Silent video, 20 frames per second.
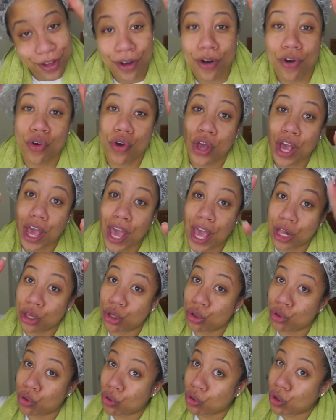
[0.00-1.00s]
Okay, a
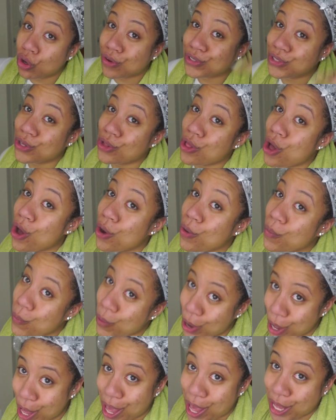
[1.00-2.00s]
little goes a long
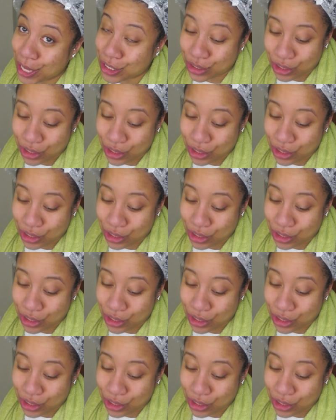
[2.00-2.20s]
way.